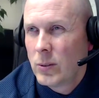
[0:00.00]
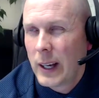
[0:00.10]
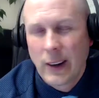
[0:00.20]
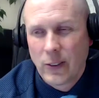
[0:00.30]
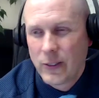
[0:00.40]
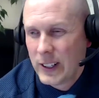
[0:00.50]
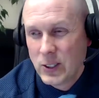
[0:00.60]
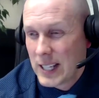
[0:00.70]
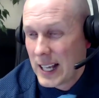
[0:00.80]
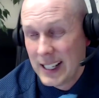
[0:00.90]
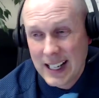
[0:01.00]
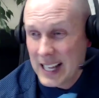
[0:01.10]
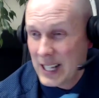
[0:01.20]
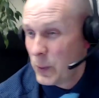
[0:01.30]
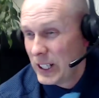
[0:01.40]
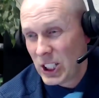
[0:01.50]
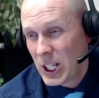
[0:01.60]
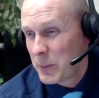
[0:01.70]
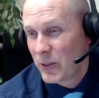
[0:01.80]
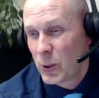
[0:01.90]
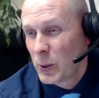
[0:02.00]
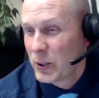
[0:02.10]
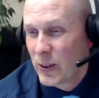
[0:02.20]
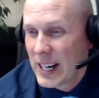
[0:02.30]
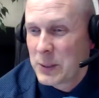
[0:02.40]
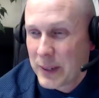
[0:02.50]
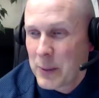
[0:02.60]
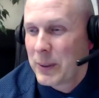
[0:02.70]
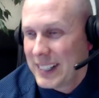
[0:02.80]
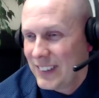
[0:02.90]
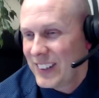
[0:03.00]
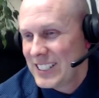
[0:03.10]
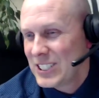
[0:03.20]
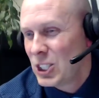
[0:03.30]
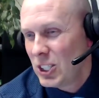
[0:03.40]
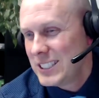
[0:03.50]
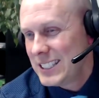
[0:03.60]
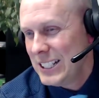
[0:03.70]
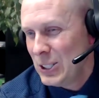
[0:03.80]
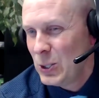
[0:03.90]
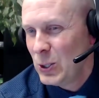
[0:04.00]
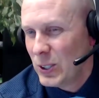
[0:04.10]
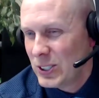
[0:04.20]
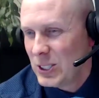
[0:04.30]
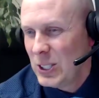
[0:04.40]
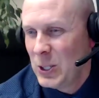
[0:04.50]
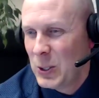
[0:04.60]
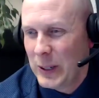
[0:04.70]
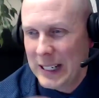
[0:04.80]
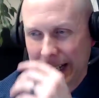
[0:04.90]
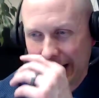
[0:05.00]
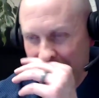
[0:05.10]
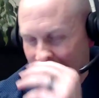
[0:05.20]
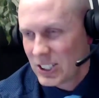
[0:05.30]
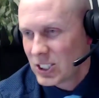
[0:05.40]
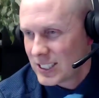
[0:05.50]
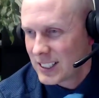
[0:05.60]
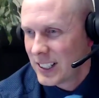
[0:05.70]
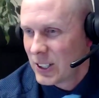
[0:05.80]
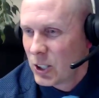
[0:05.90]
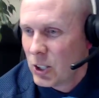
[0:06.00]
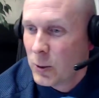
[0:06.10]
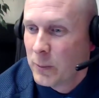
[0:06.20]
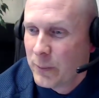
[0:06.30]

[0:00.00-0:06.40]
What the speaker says: I don't know if I use that in any way, shape, or form correct, but I believe it is CUE, not just the letter Q.